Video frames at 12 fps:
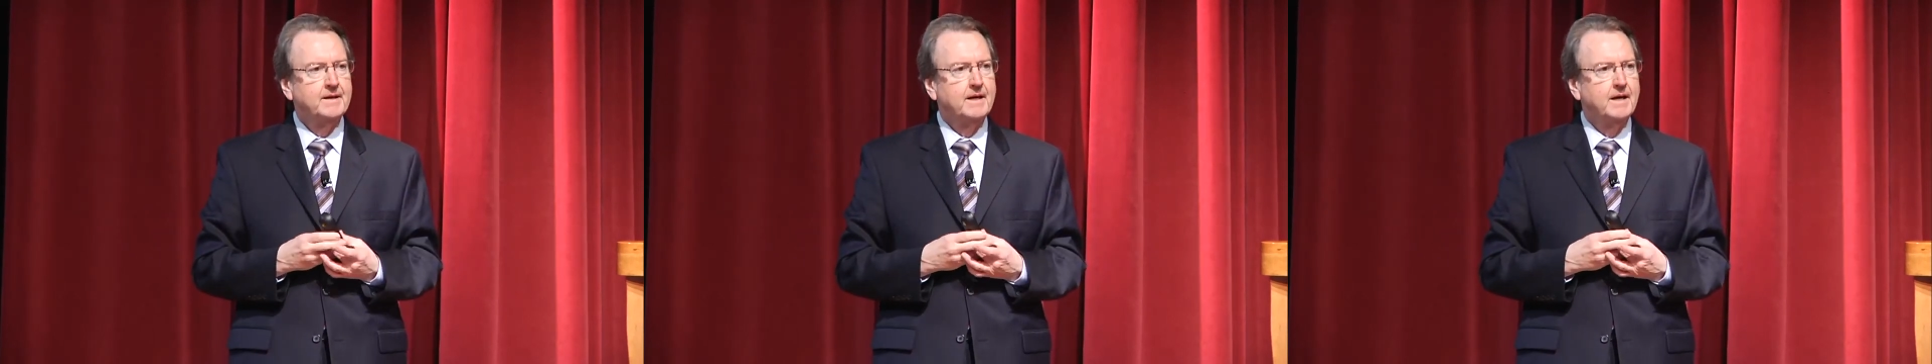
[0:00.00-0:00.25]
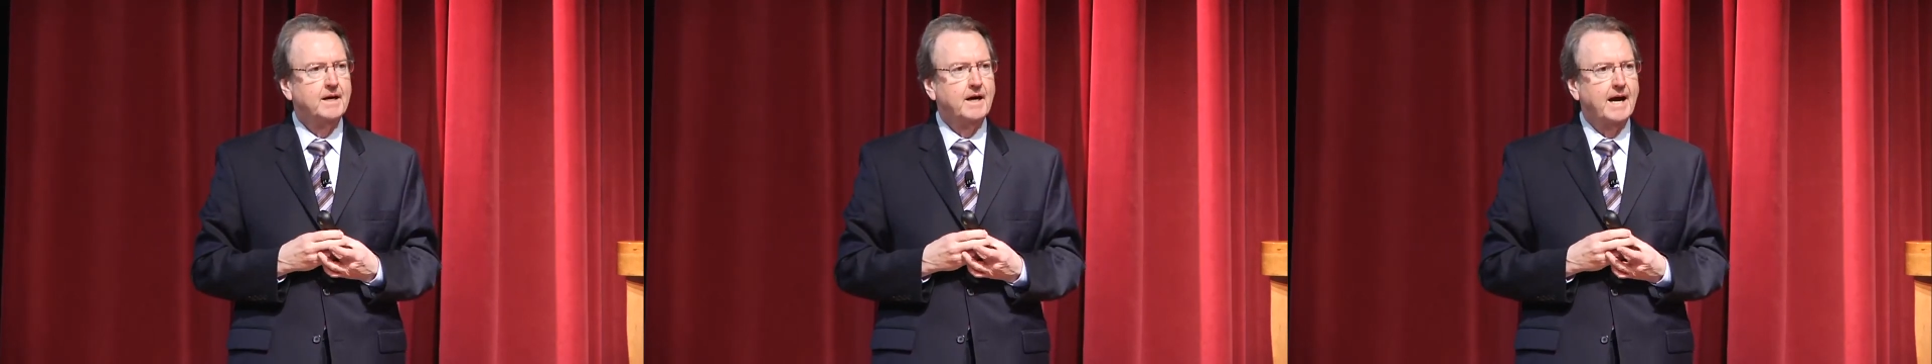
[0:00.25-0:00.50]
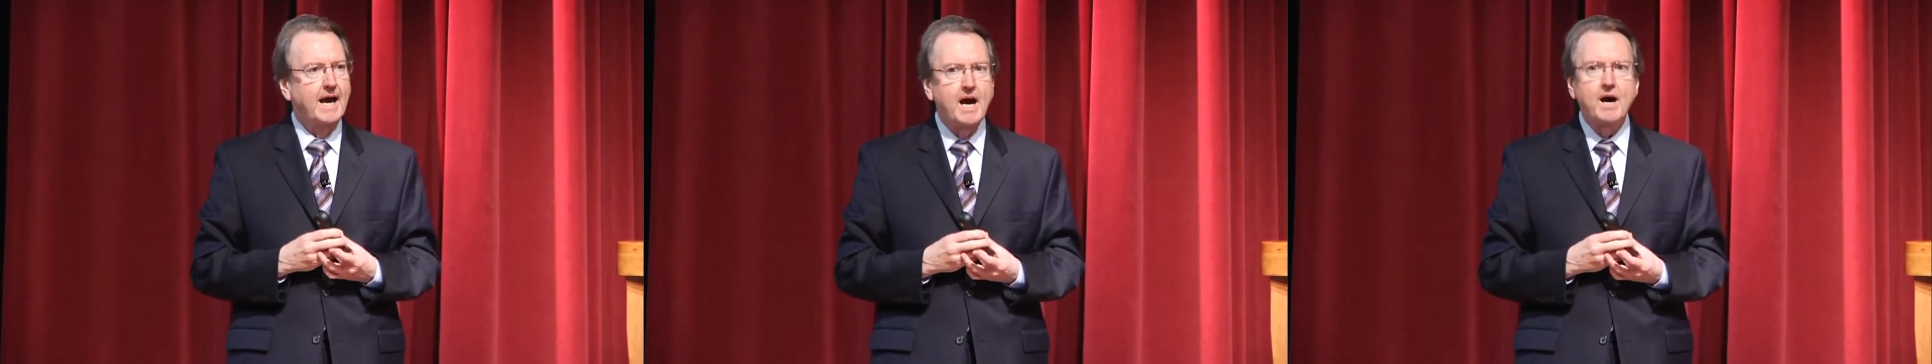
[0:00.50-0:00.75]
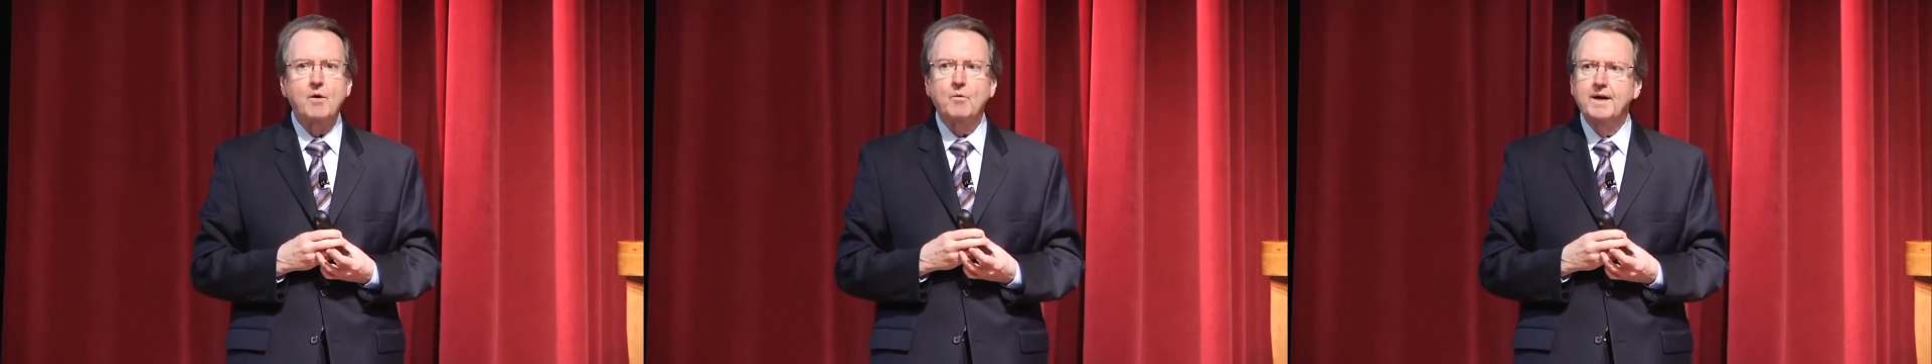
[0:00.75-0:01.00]

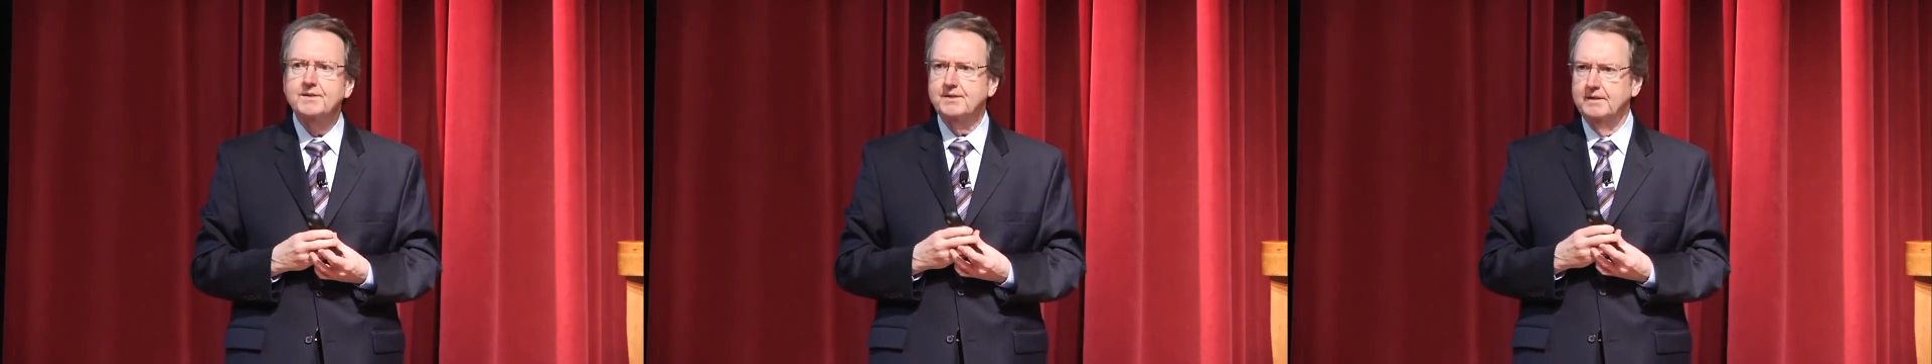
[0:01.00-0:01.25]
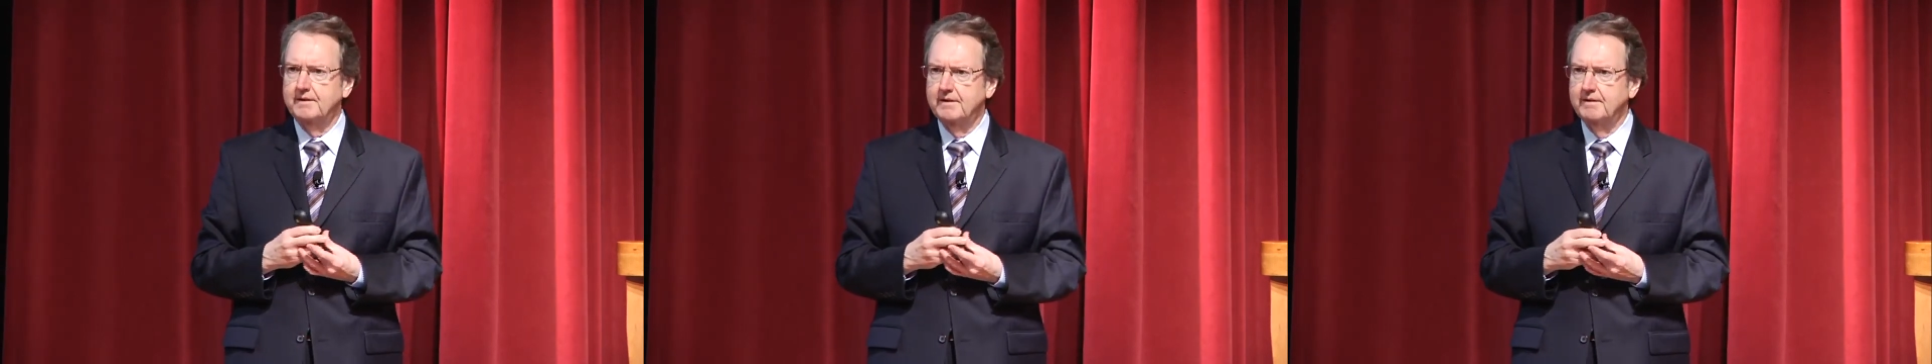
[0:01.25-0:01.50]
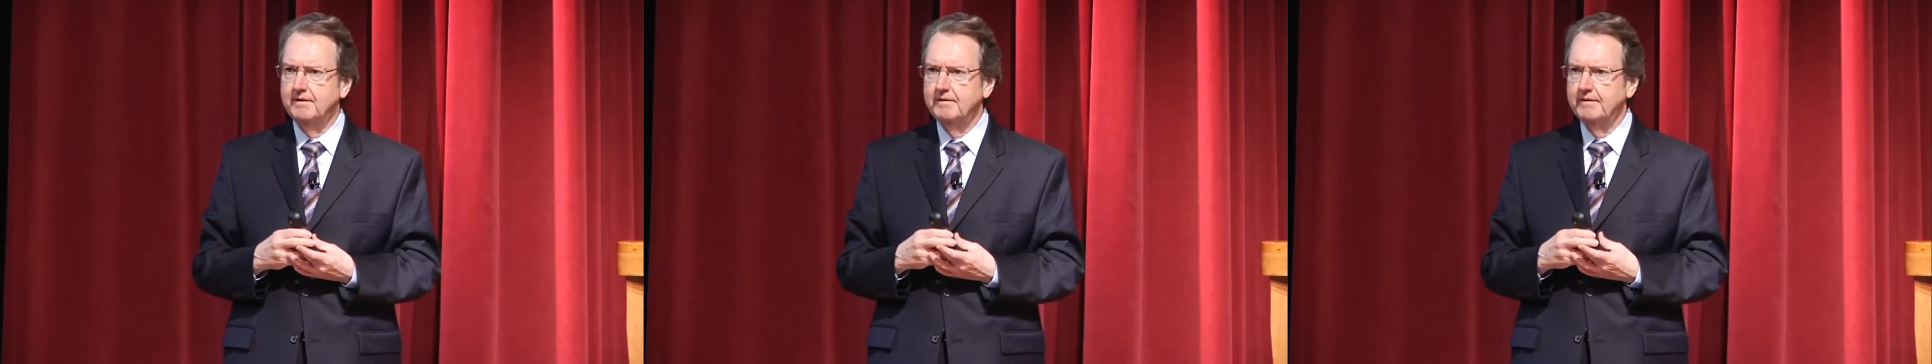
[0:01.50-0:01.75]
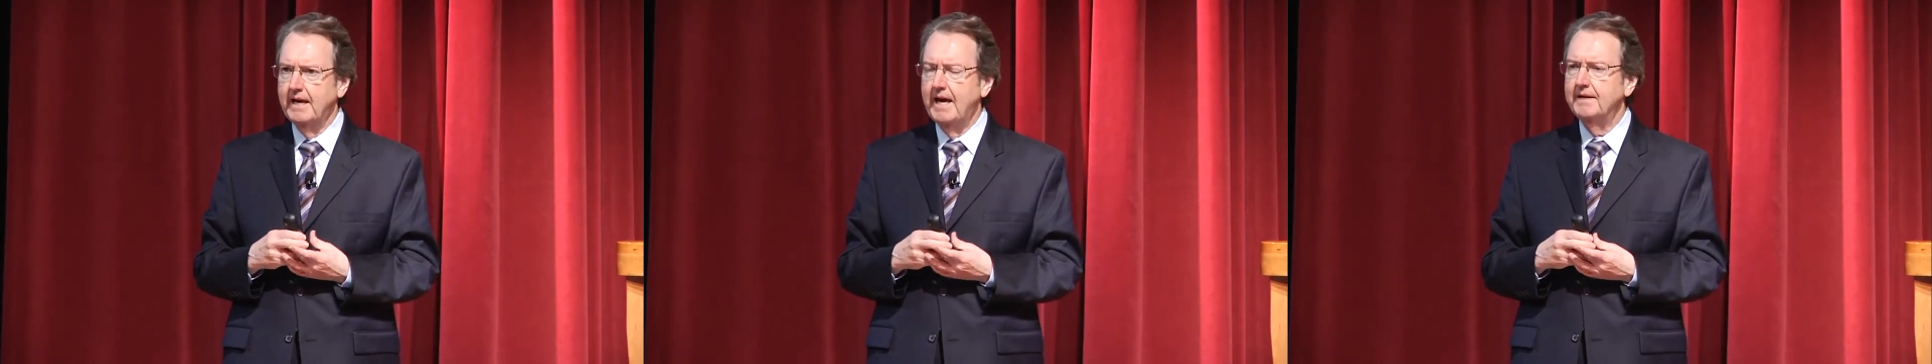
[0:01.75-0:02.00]
How was it
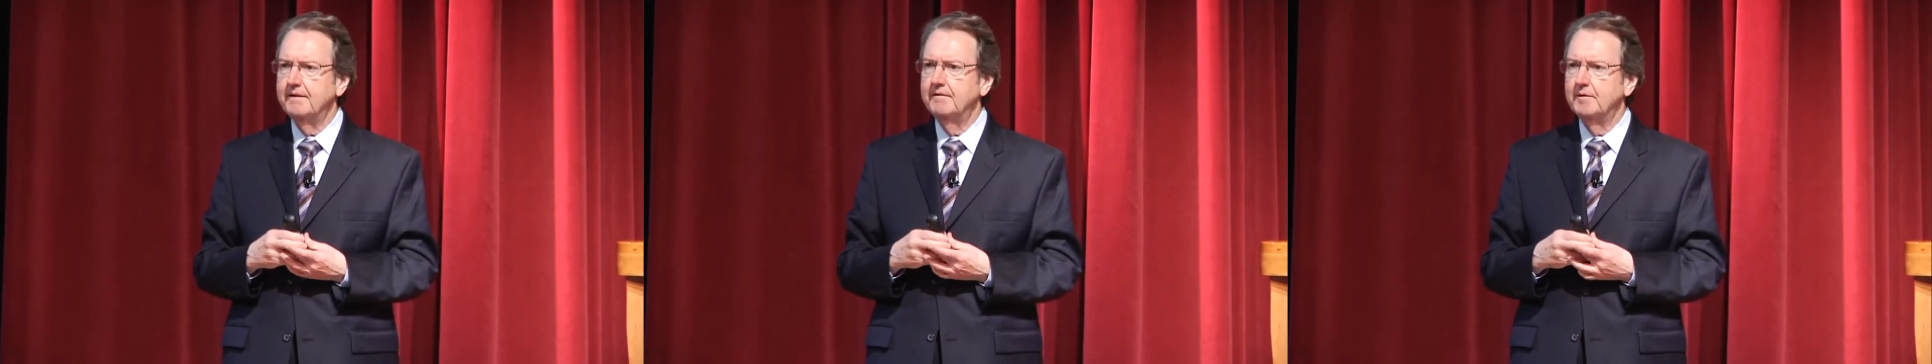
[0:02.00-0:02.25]
that